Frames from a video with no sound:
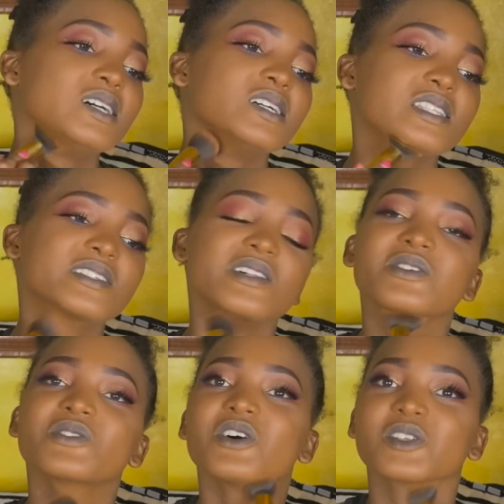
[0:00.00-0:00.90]
It's
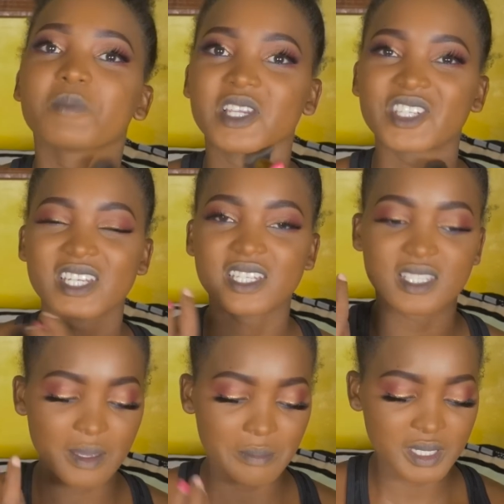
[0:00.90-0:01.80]
also not my shade,
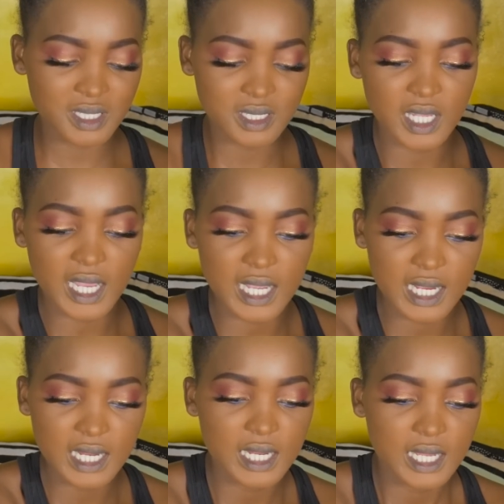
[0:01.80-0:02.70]
it's a bit
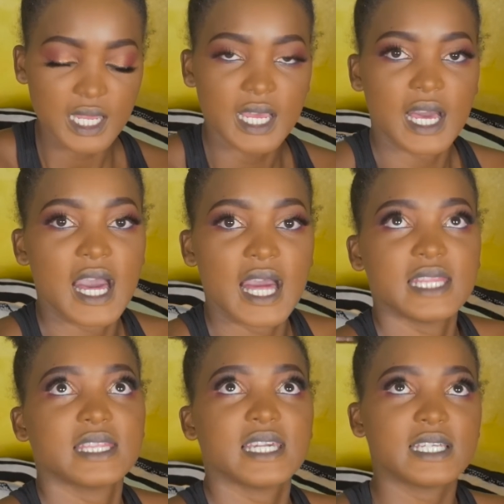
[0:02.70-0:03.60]
darker.
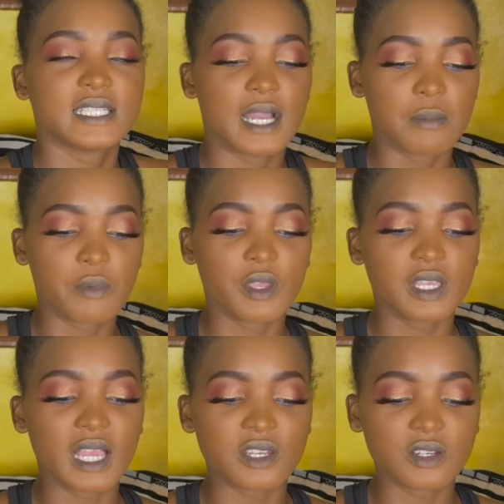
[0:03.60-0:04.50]
And then I
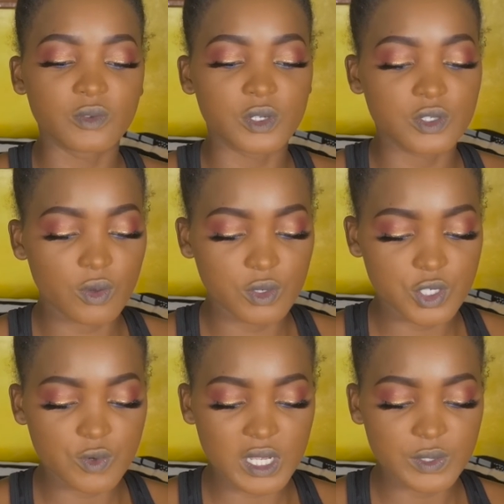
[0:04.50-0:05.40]
don't want to
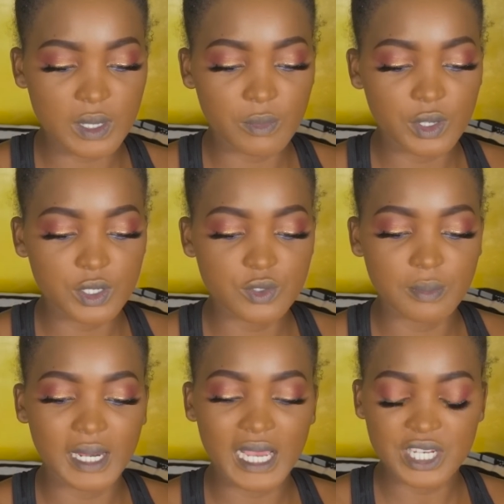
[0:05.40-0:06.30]
contour, so I'm going to
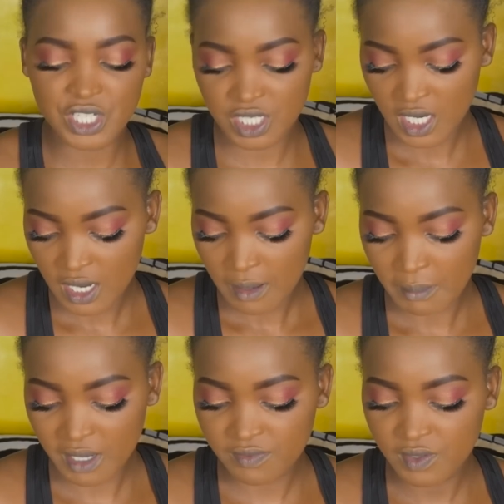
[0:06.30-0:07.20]
blush
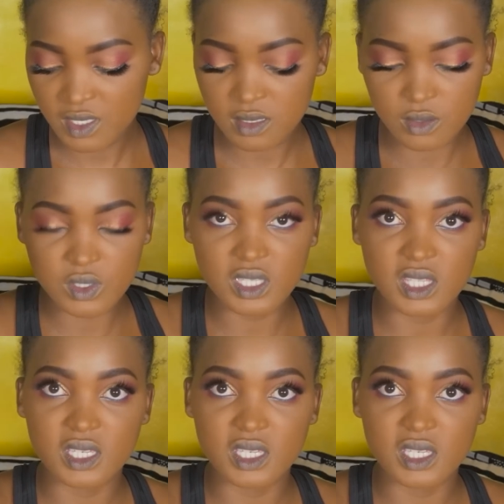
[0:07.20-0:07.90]
my face using